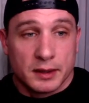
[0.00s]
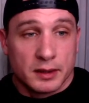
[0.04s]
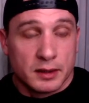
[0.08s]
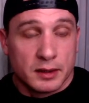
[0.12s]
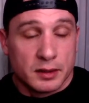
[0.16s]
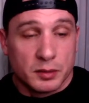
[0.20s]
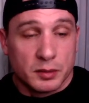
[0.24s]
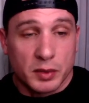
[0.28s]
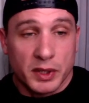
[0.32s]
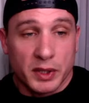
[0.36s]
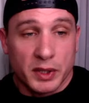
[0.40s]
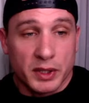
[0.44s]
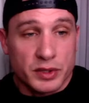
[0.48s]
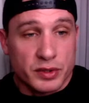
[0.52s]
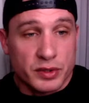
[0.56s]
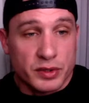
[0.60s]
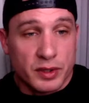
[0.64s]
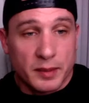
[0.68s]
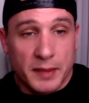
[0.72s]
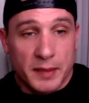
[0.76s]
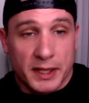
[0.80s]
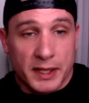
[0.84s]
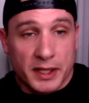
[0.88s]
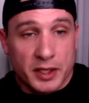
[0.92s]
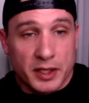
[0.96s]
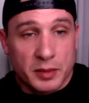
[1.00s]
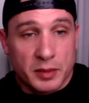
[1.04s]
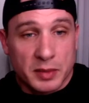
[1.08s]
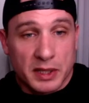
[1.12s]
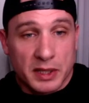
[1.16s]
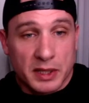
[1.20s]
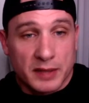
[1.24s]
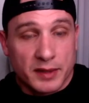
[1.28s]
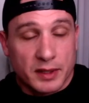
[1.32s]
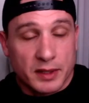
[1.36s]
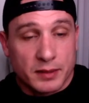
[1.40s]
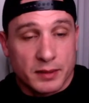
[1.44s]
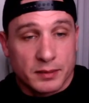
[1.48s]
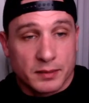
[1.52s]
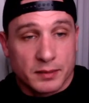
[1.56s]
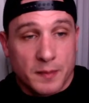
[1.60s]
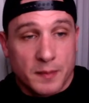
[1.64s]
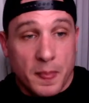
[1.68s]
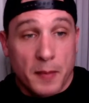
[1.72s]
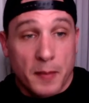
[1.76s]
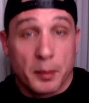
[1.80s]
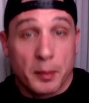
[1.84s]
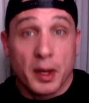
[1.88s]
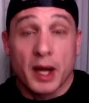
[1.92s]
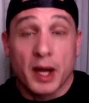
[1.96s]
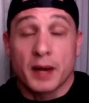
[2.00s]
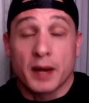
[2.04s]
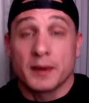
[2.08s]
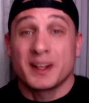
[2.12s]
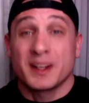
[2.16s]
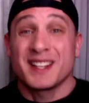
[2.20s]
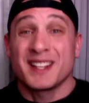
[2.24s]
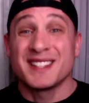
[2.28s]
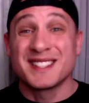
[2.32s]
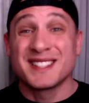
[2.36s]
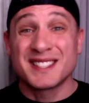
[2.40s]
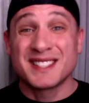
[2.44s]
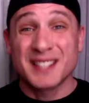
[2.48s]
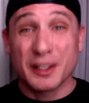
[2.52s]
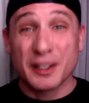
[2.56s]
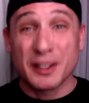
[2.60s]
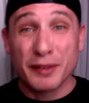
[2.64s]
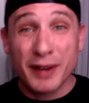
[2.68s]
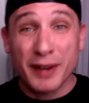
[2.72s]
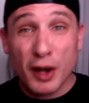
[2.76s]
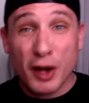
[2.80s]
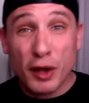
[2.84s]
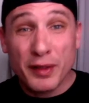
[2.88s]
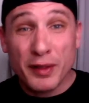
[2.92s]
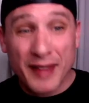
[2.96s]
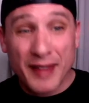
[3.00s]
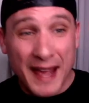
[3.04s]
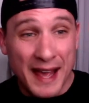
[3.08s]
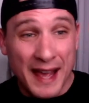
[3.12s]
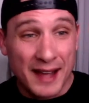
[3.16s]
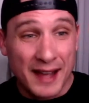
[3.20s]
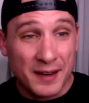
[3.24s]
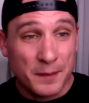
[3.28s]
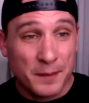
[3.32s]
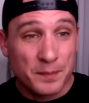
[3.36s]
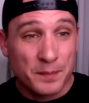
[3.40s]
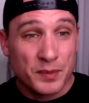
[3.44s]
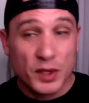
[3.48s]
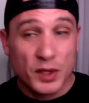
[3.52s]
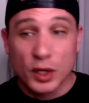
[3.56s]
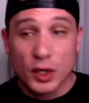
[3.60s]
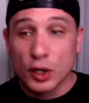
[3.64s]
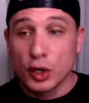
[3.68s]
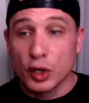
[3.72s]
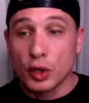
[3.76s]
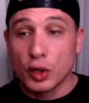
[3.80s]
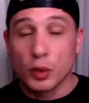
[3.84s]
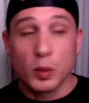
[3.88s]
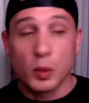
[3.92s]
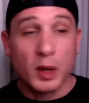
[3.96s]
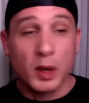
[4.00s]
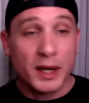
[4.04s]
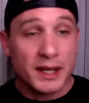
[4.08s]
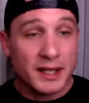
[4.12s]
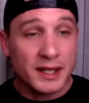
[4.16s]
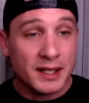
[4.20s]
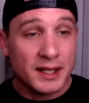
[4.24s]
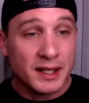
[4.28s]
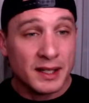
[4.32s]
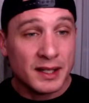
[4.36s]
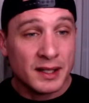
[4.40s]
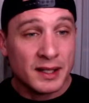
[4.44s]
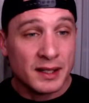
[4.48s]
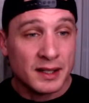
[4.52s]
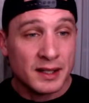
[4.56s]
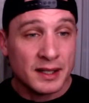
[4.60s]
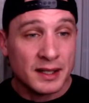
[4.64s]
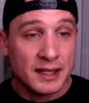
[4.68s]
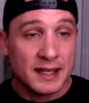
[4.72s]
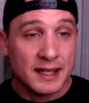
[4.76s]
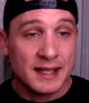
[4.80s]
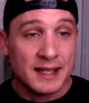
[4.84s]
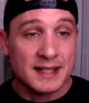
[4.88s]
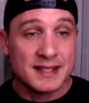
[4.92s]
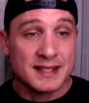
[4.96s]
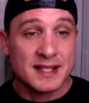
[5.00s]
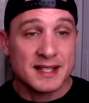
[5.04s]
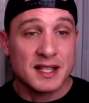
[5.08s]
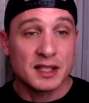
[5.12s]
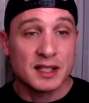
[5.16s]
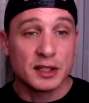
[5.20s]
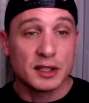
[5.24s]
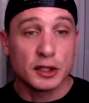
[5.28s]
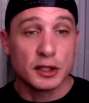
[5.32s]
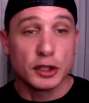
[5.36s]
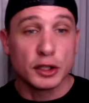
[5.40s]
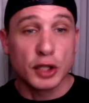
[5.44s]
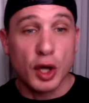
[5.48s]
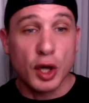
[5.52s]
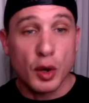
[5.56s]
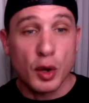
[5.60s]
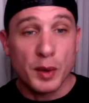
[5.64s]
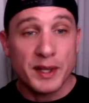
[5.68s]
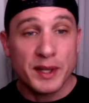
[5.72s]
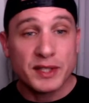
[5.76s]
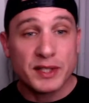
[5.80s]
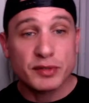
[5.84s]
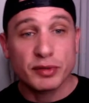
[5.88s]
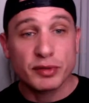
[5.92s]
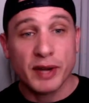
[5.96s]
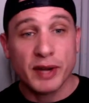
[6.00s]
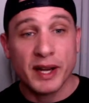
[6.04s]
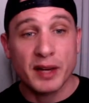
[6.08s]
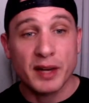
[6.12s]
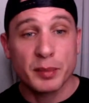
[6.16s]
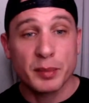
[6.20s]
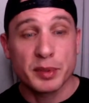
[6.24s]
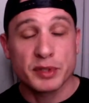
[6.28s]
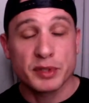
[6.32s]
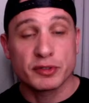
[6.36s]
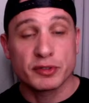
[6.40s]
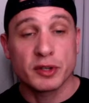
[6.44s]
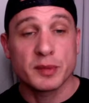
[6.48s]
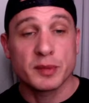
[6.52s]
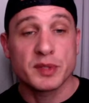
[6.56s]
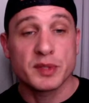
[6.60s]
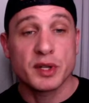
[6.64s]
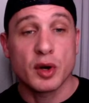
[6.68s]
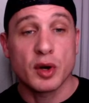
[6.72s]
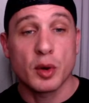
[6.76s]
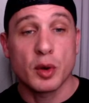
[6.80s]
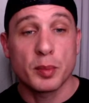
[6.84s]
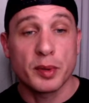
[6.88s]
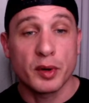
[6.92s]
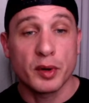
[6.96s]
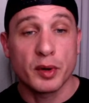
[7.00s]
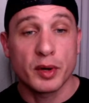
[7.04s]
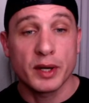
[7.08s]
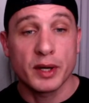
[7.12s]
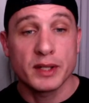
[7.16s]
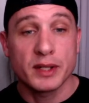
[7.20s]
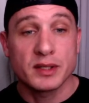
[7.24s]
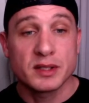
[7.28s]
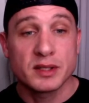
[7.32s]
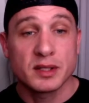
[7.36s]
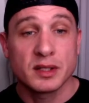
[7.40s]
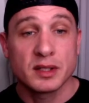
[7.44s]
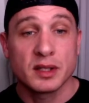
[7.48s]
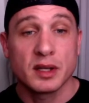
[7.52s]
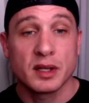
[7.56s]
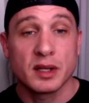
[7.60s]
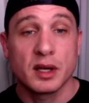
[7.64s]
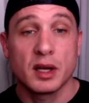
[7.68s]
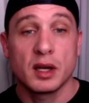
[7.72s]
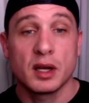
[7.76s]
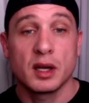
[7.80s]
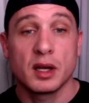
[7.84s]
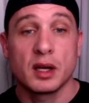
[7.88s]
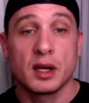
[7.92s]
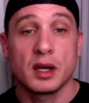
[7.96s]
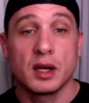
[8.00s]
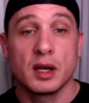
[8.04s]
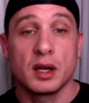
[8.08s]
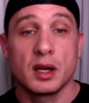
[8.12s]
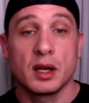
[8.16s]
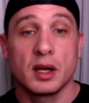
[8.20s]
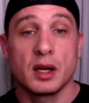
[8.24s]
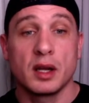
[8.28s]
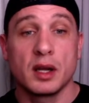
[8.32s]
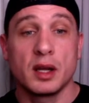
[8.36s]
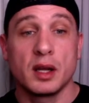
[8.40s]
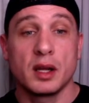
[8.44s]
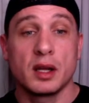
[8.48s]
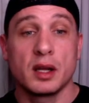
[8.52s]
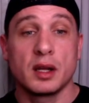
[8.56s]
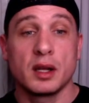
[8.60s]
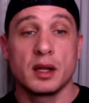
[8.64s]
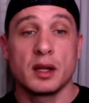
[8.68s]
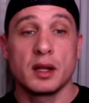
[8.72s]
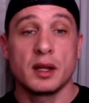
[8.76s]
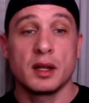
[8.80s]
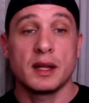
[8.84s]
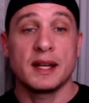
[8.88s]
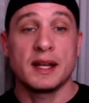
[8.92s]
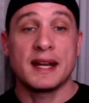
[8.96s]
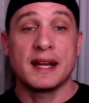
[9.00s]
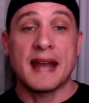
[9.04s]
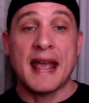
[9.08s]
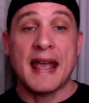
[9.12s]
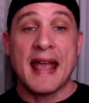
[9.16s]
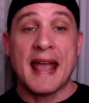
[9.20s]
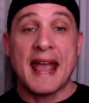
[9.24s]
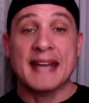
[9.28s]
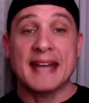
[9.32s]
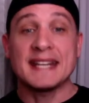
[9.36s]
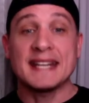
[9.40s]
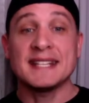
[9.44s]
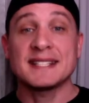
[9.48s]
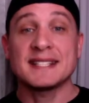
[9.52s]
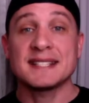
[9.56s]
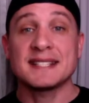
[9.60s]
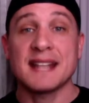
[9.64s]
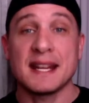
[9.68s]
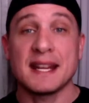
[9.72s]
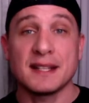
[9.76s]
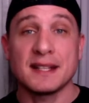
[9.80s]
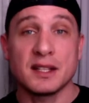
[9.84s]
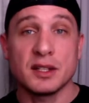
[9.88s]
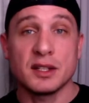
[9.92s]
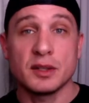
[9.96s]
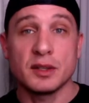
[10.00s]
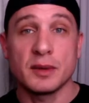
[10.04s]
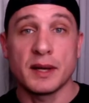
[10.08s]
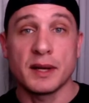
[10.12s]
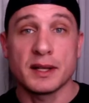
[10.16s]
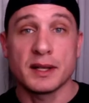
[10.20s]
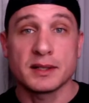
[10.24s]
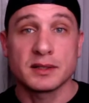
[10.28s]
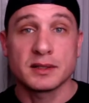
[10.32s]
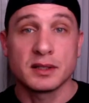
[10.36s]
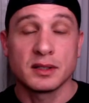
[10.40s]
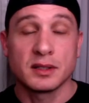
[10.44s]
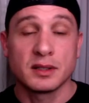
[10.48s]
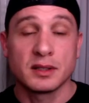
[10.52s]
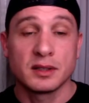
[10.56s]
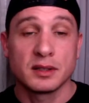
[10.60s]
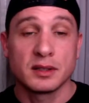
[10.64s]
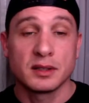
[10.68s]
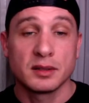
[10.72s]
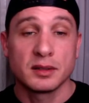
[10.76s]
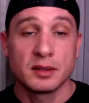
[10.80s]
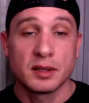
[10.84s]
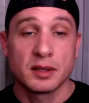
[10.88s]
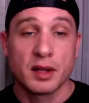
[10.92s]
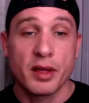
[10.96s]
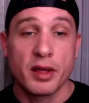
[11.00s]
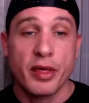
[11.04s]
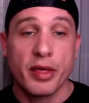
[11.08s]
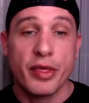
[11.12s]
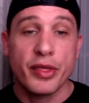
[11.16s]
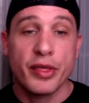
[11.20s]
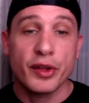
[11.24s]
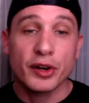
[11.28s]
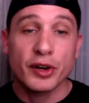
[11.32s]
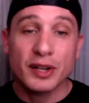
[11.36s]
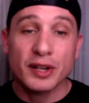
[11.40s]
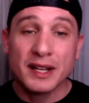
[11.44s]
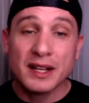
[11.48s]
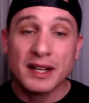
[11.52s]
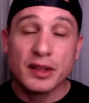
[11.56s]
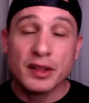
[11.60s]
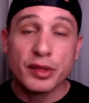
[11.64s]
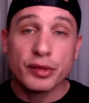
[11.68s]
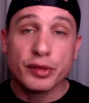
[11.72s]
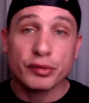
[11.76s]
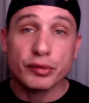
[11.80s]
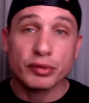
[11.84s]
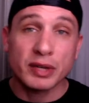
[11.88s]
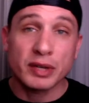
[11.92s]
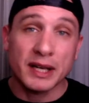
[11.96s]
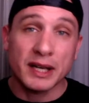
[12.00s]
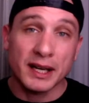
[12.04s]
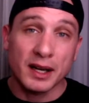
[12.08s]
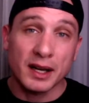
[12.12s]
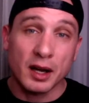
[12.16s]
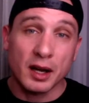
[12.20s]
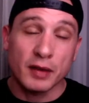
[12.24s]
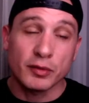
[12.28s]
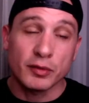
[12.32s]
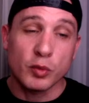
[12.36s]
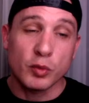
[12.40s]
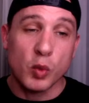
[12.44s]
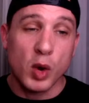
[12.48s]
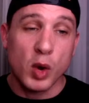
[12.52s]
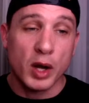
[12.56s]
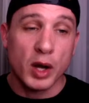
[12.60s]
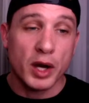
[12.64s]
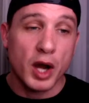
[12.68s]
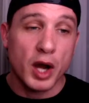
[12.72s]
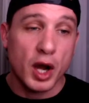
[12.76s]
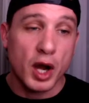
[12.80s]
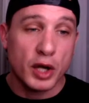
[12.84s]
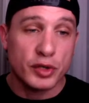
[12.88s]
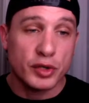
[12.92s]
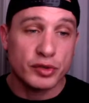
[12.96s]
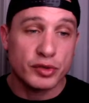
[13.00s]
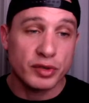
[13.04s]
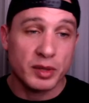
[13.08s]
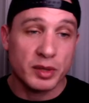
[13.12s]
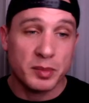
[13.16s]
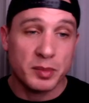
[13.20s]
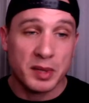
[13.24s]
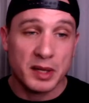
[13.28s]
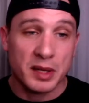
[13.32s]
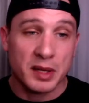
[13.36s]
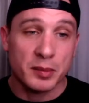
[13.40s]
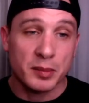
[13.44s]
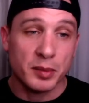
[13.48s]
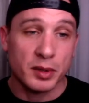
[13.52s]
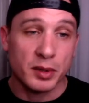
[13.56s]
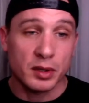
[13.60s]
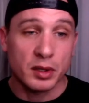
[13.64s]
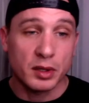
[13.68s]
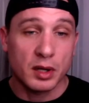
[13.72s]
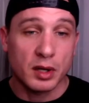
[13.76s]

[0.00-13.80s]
What a trip, man. Can you believe it? But considering all that, Hawaii is the lowest rate of prescription opioids in any state in the U S thirty-three of one hundred people.